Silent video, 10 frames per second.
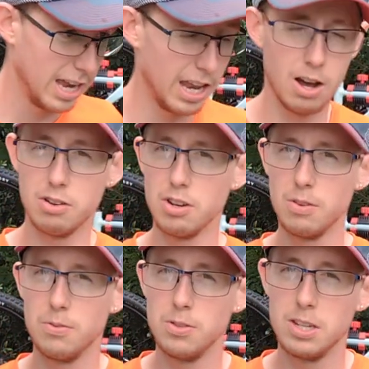Now I don't know
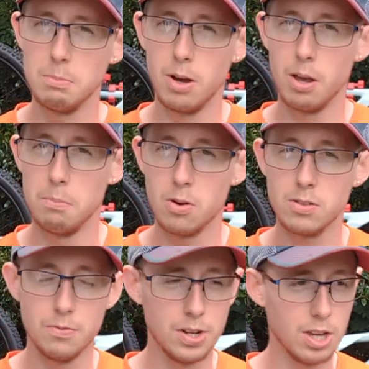if you see my
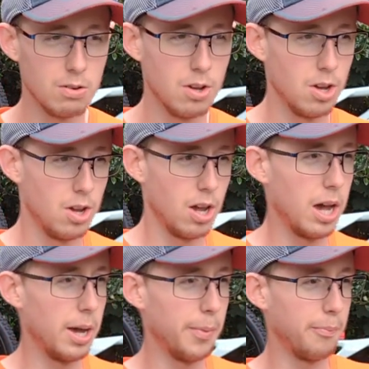unboxing video
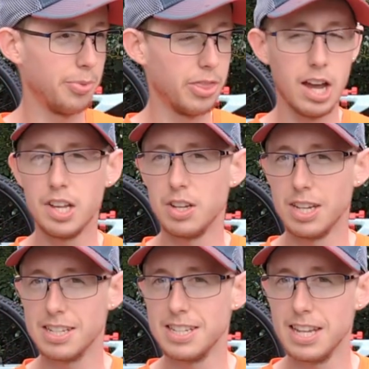um, that I done
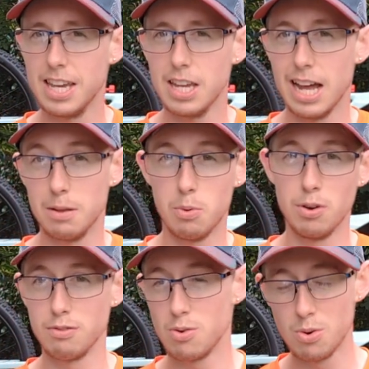yesterday at the point
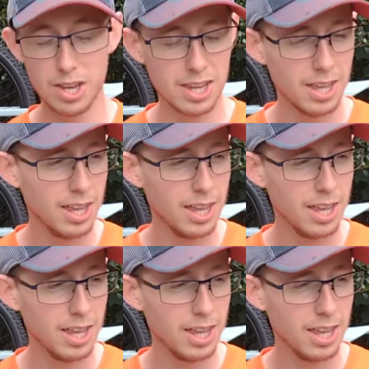of recording